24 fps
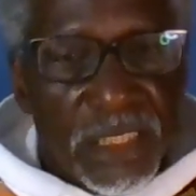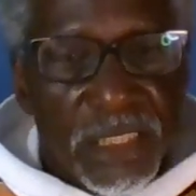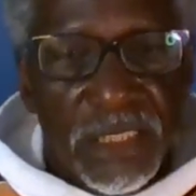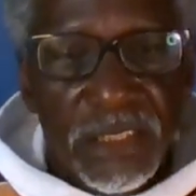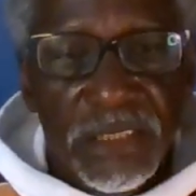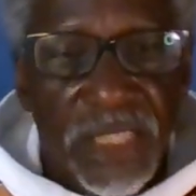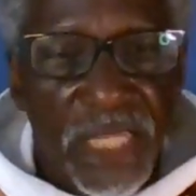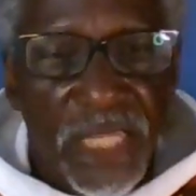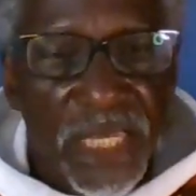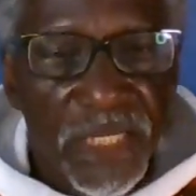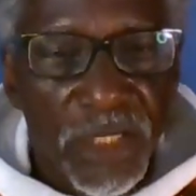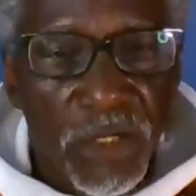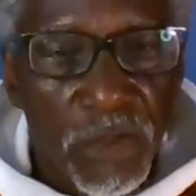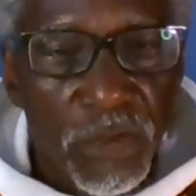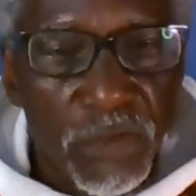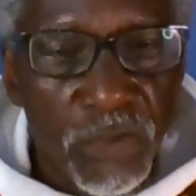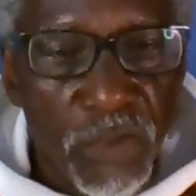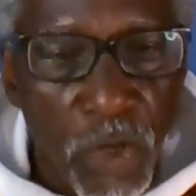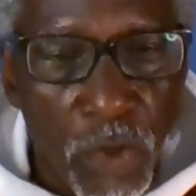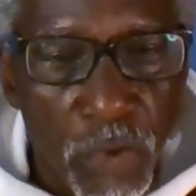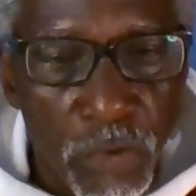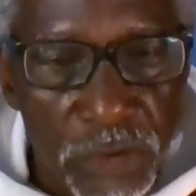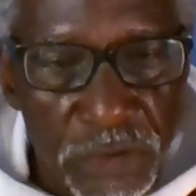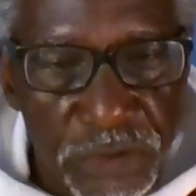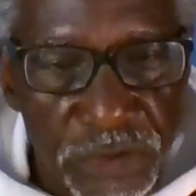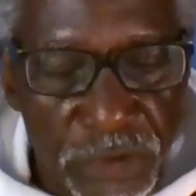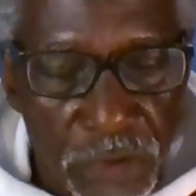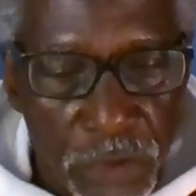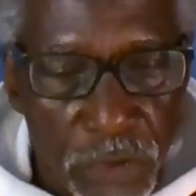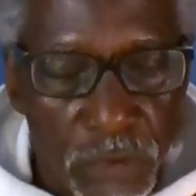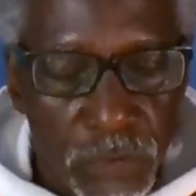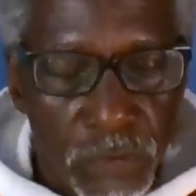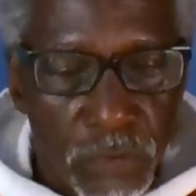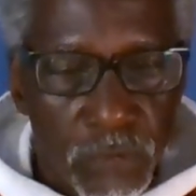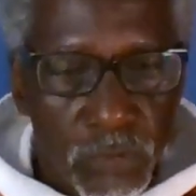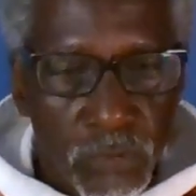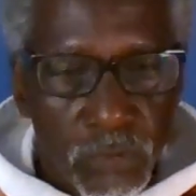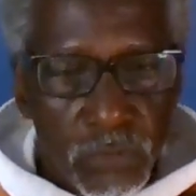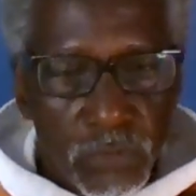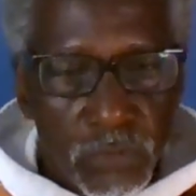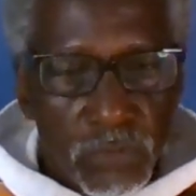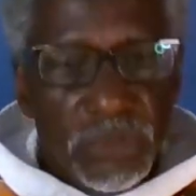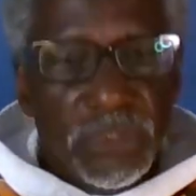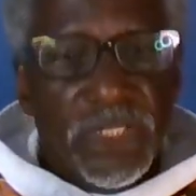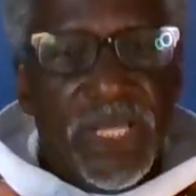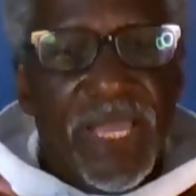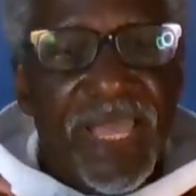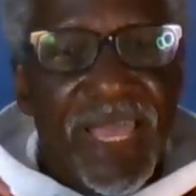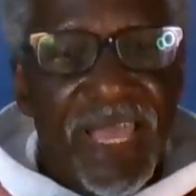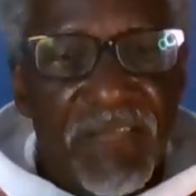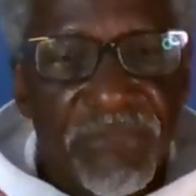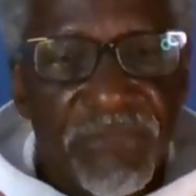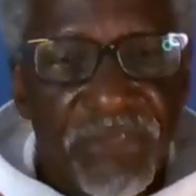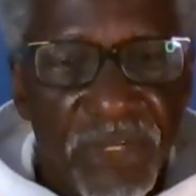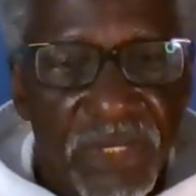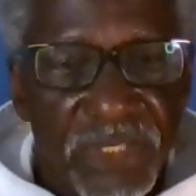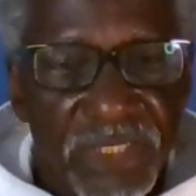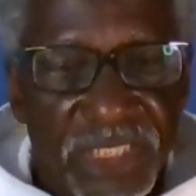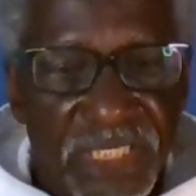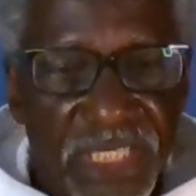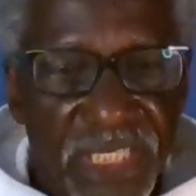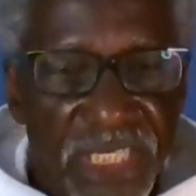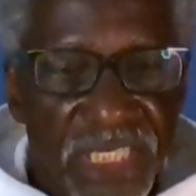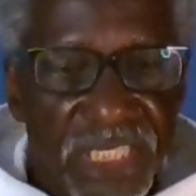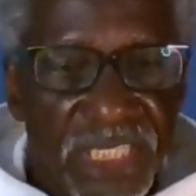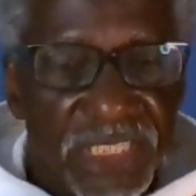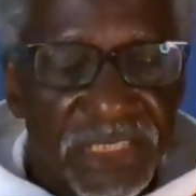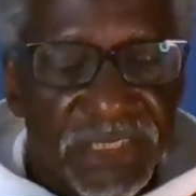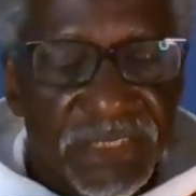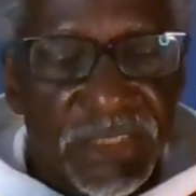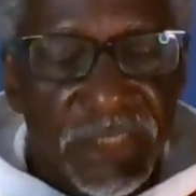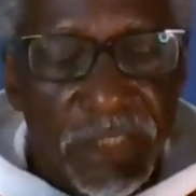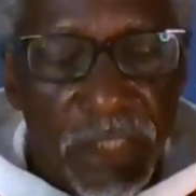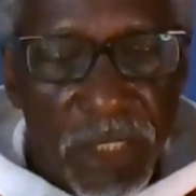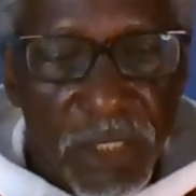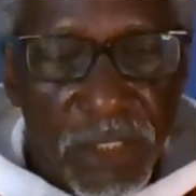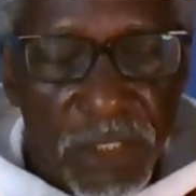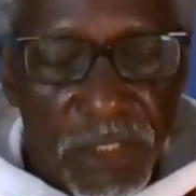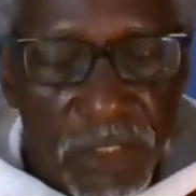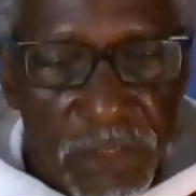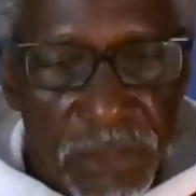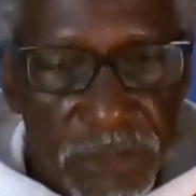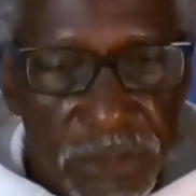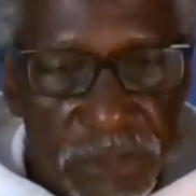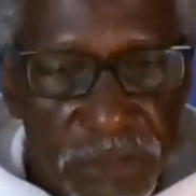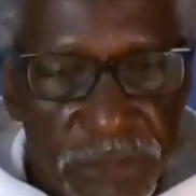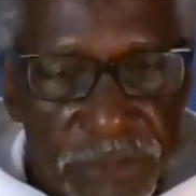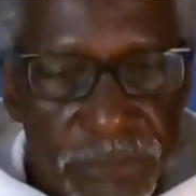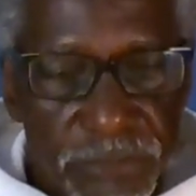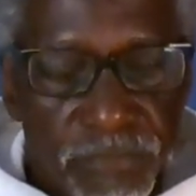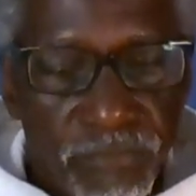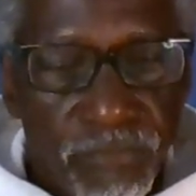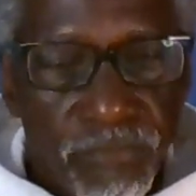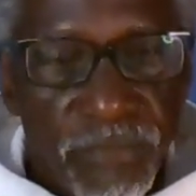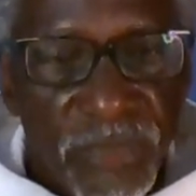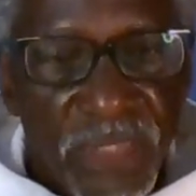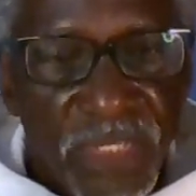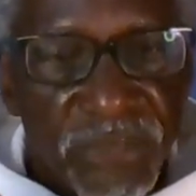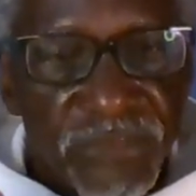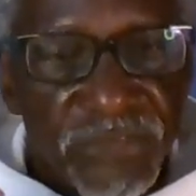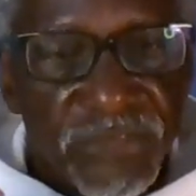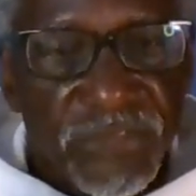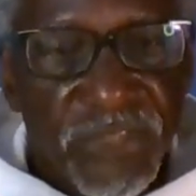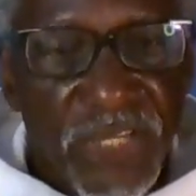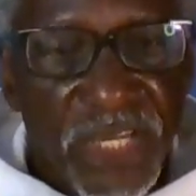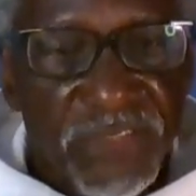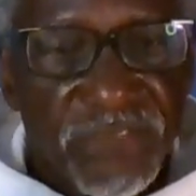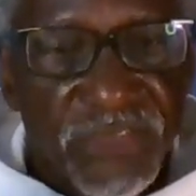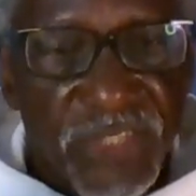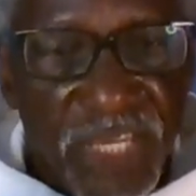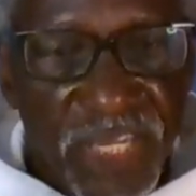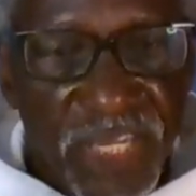They don't go to school to have their kids learn sex